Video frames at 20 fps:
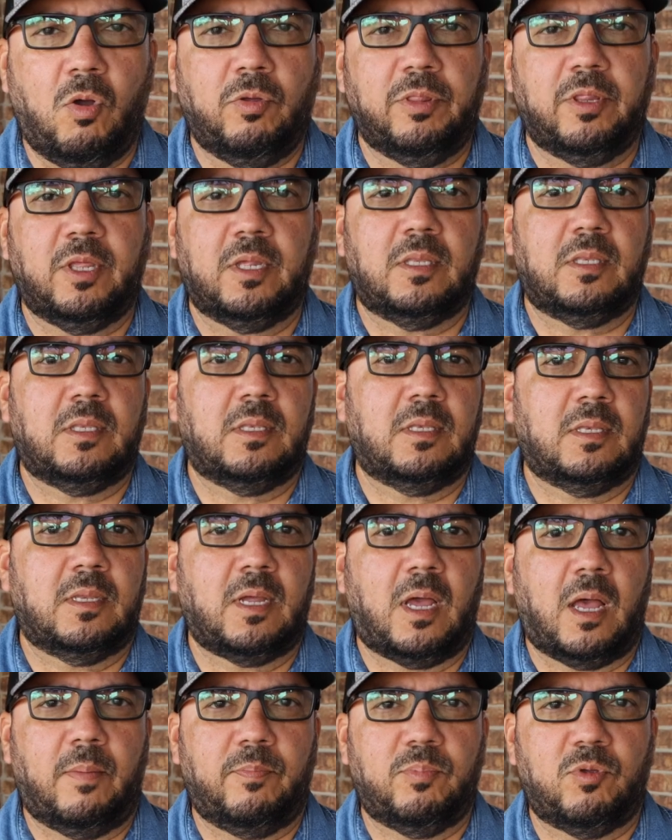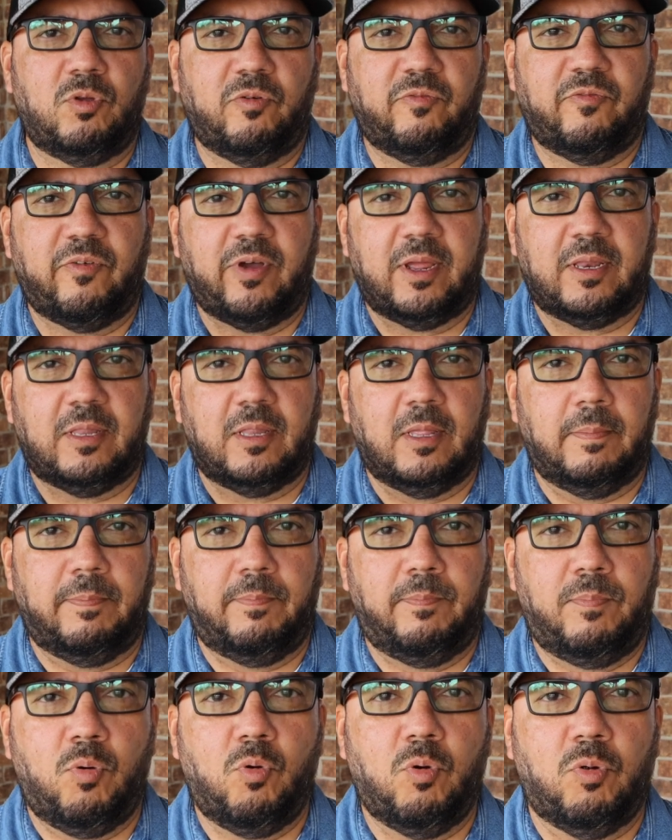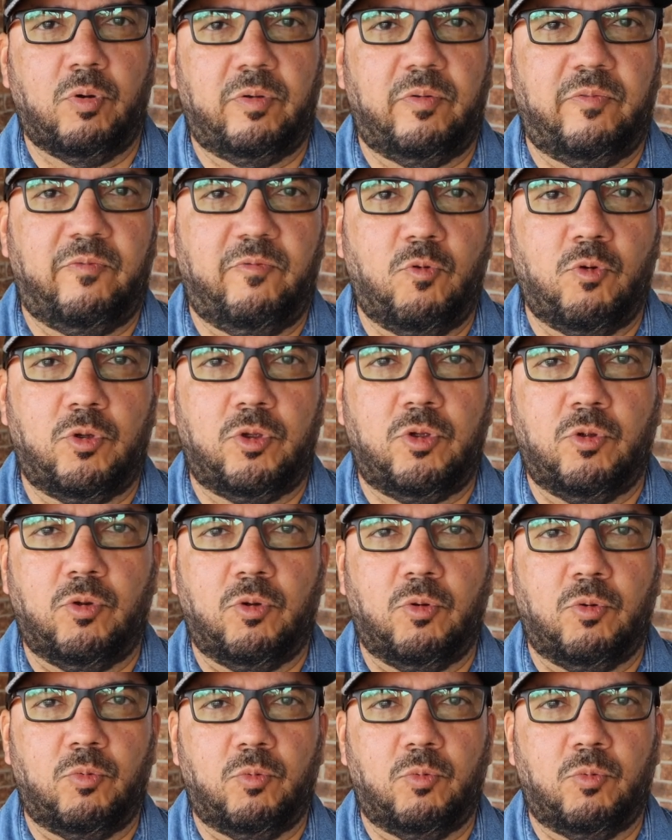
On the top you'll find the port for your